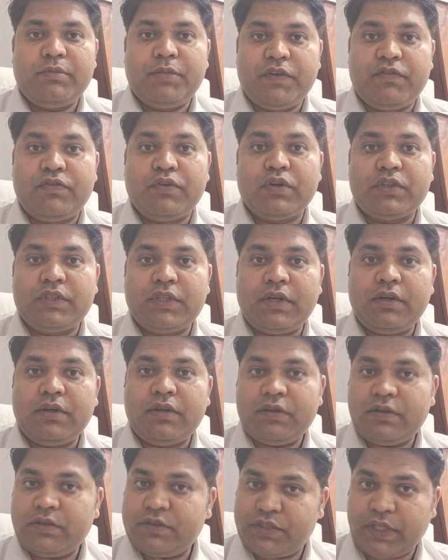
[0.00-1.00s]
before the
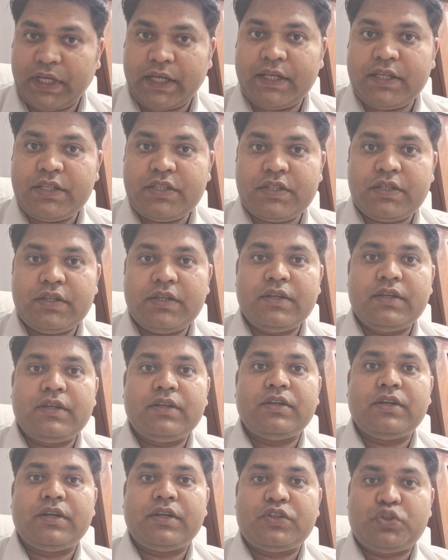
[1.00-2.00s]
challenge
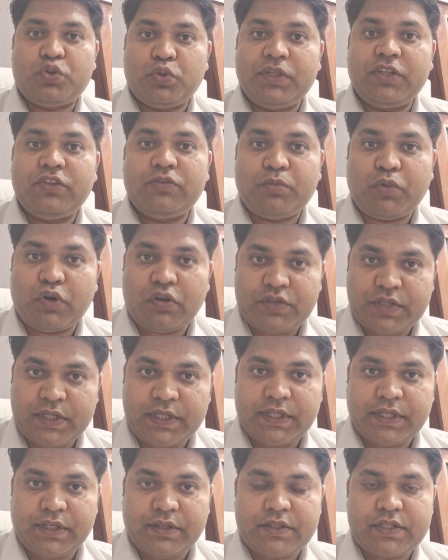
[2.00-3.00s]
to these
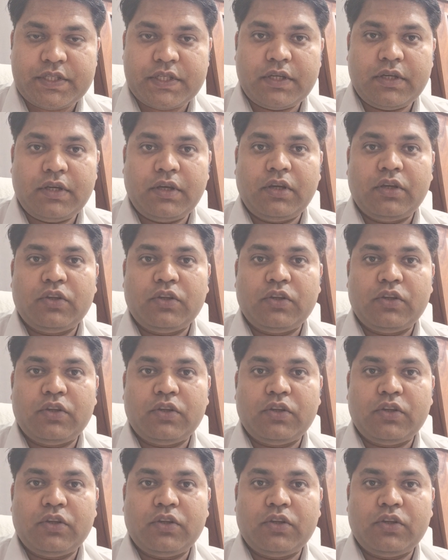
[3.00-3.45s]
proceedings.